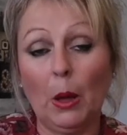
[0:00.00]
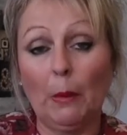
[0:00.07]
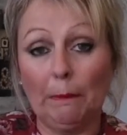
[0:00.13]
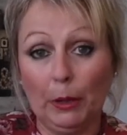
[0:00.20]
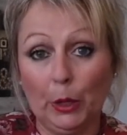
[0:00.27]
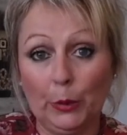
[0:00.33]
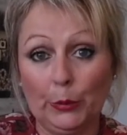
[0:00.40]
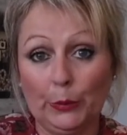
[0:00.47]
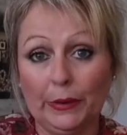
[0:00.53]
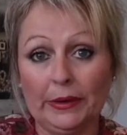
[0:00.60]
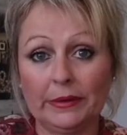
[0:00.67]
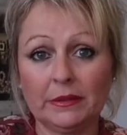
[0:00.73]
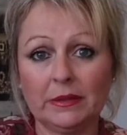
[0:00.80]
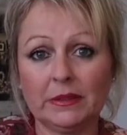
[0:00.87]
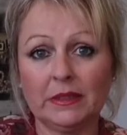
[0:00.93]
a blue
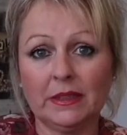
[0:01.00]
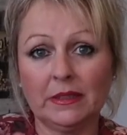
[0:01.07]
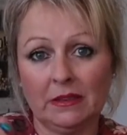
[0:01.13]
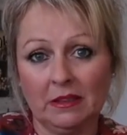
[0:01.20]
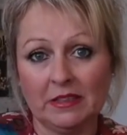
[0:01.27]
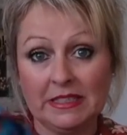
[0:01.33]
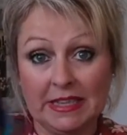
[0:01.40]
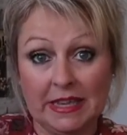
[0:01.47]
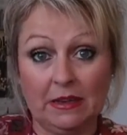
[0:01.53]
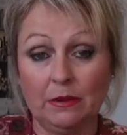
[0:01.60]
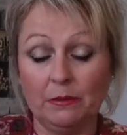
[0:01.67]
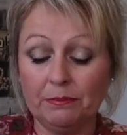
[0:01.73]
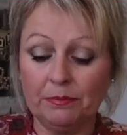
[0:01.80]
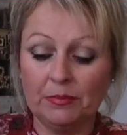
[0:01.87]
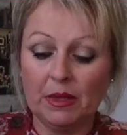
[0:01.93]
one, like
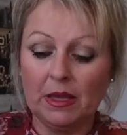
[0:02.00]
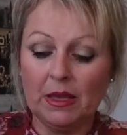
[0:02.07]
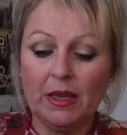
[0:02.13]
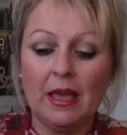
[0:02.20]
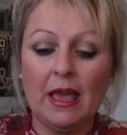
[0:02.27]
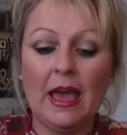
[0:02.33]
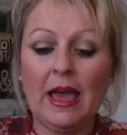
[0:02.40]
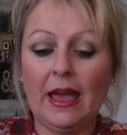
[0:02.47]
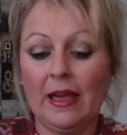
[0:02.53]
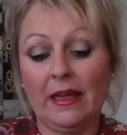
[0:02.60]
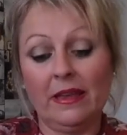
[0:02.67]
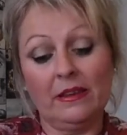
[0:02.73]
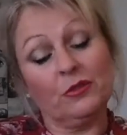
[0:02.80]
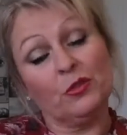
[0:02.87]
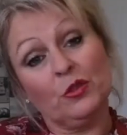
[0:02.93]
denim.
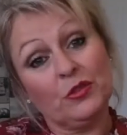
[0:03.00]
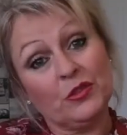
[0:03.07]
And I've